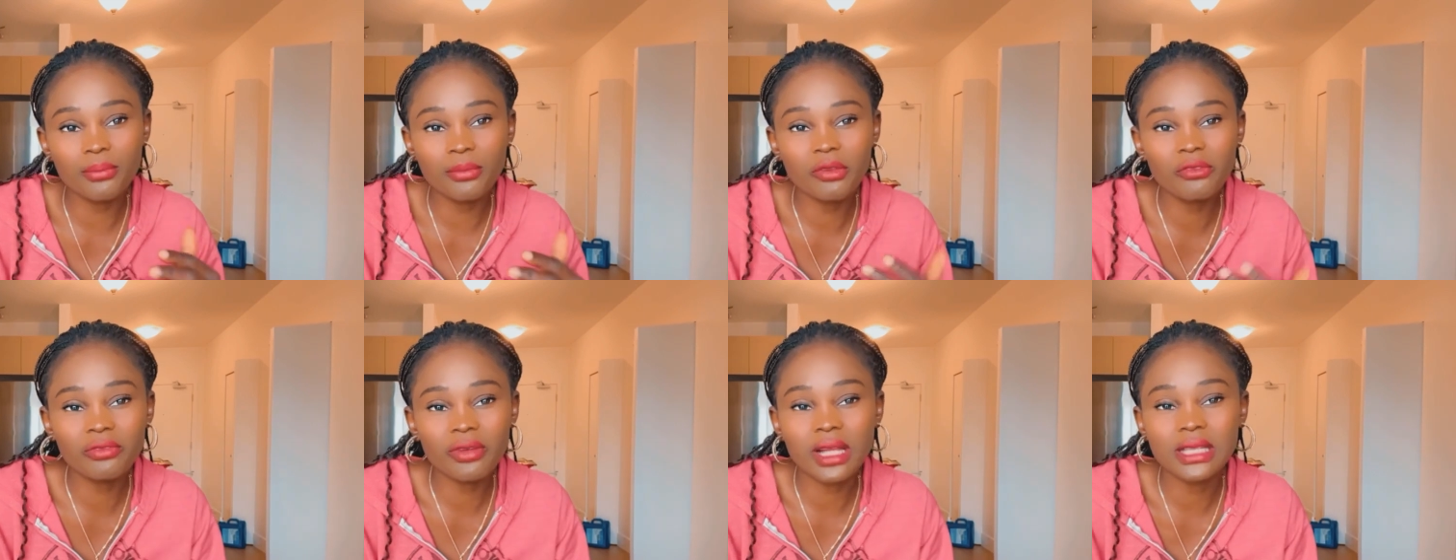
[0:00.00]

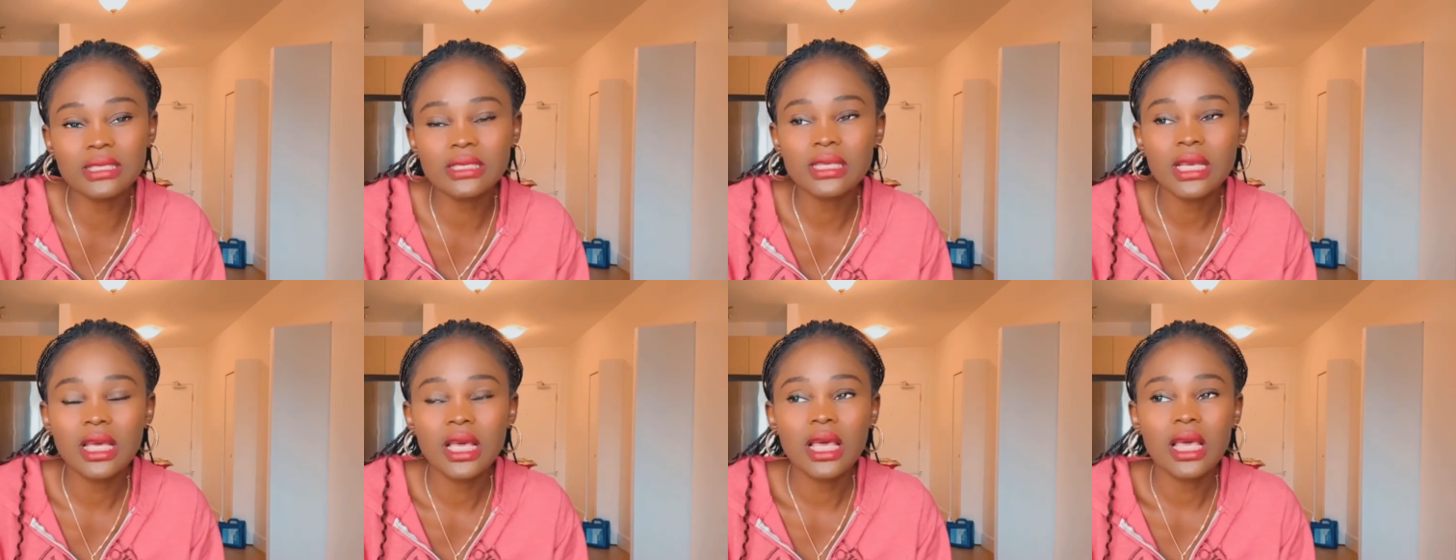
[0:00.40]
In fact,
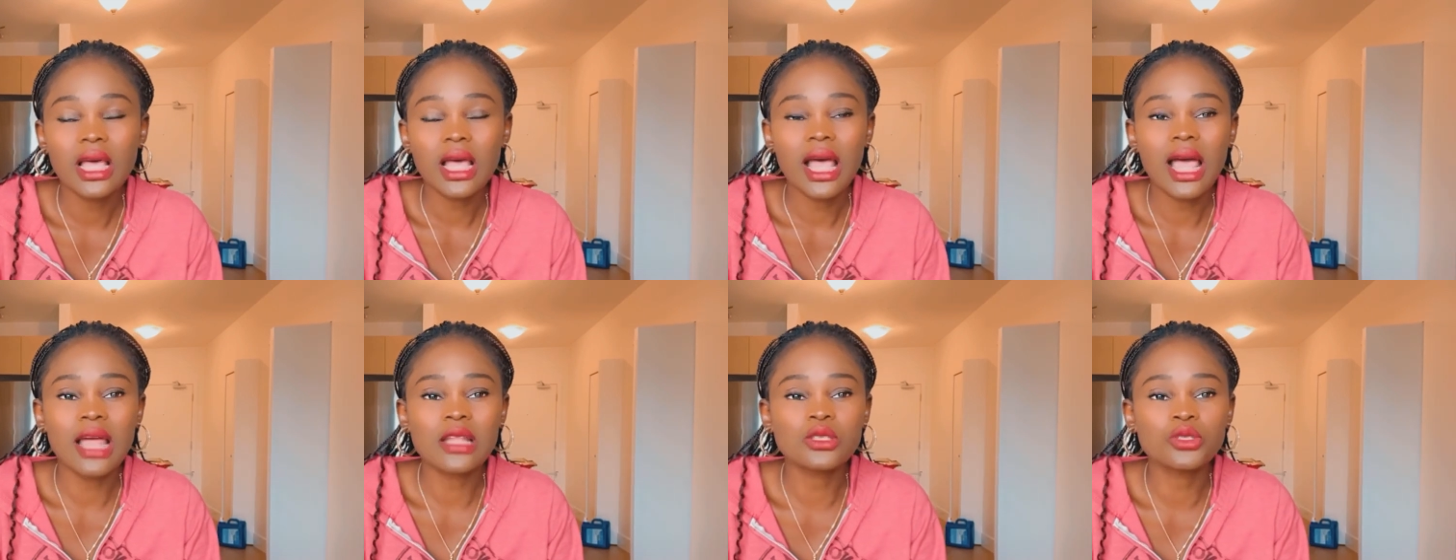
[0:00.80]

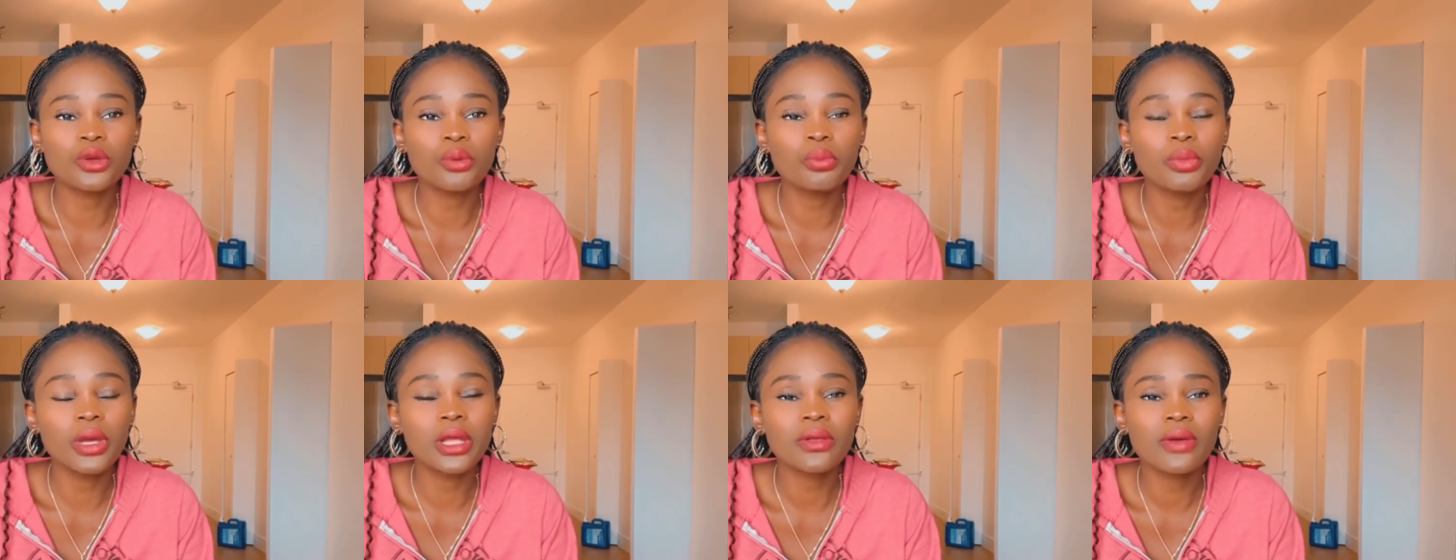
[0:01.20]
at some
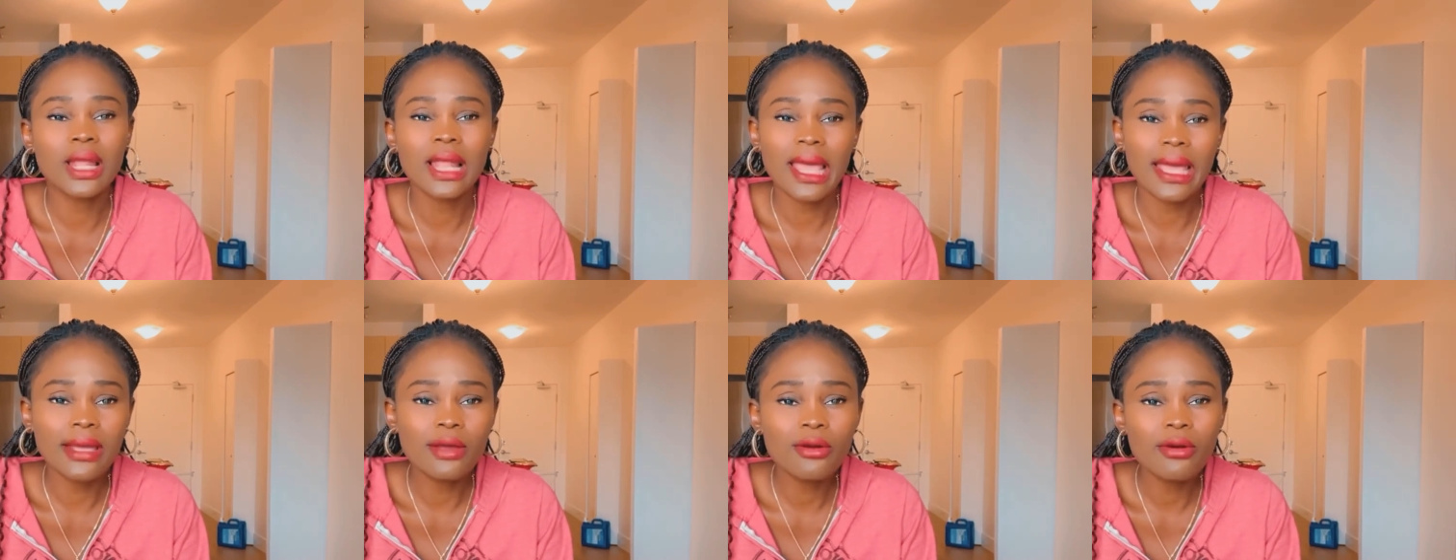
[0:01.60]
point they were
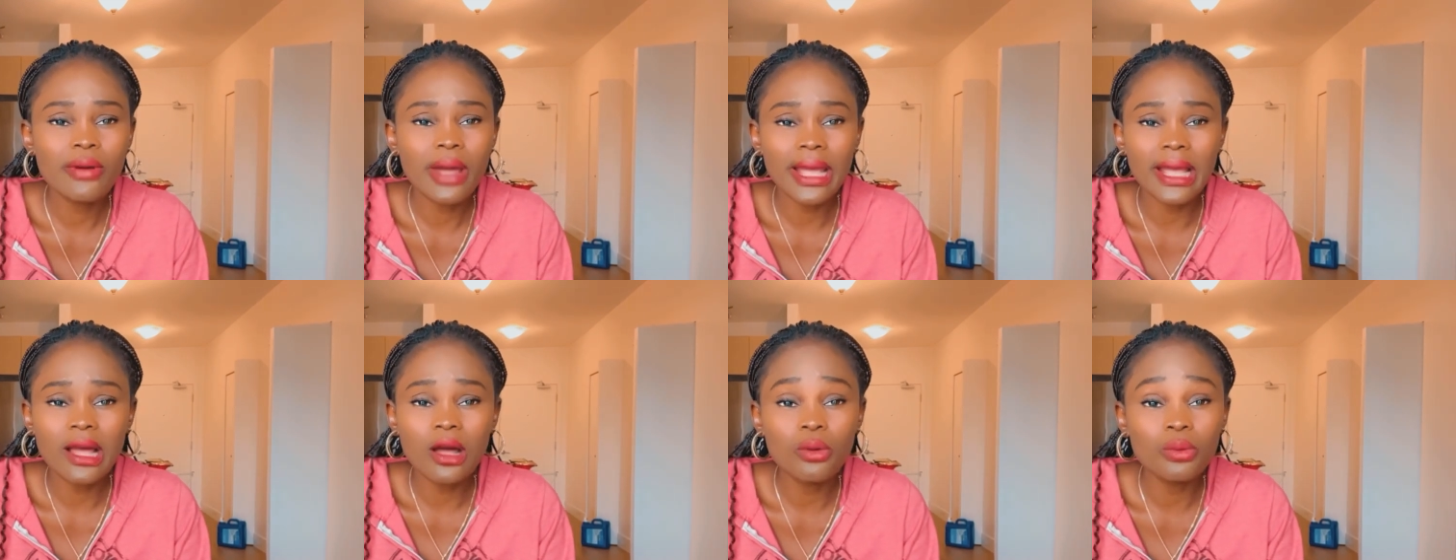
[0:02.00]
like, oh, I
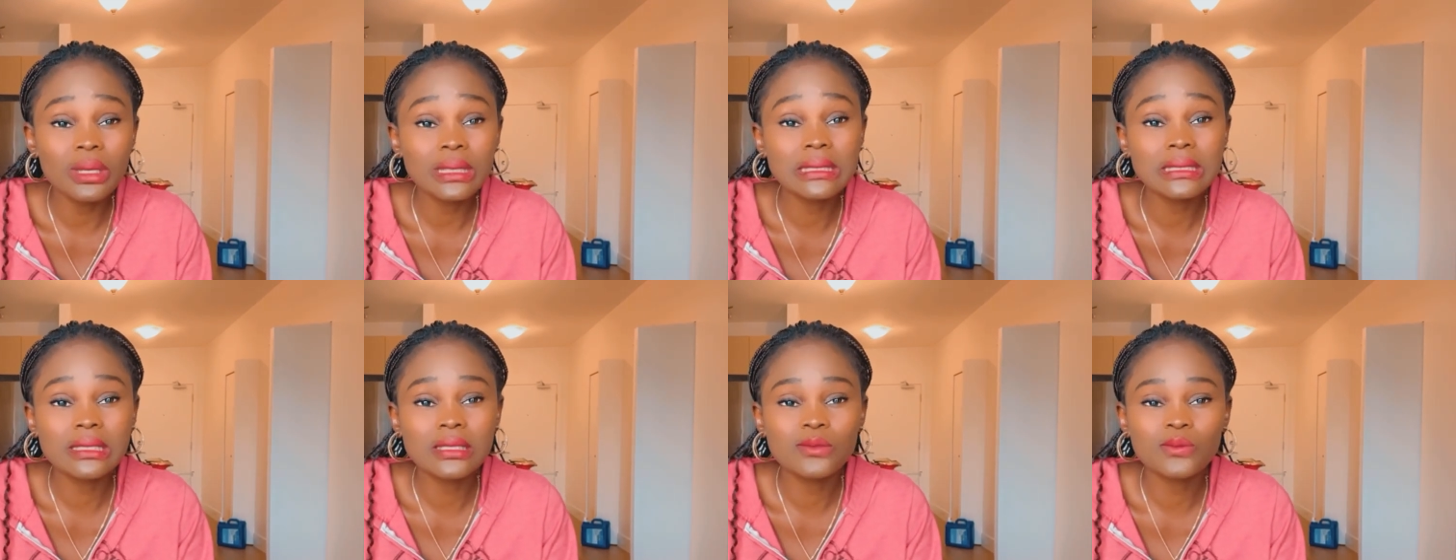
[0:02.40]
can always
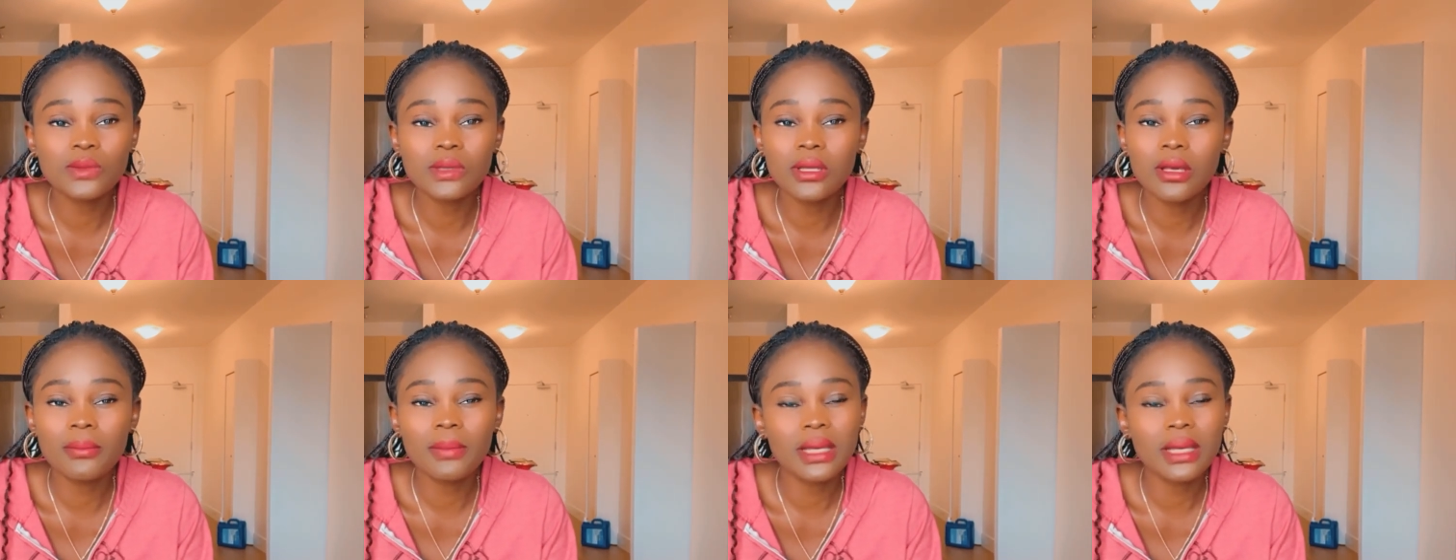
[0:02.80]
sit with them.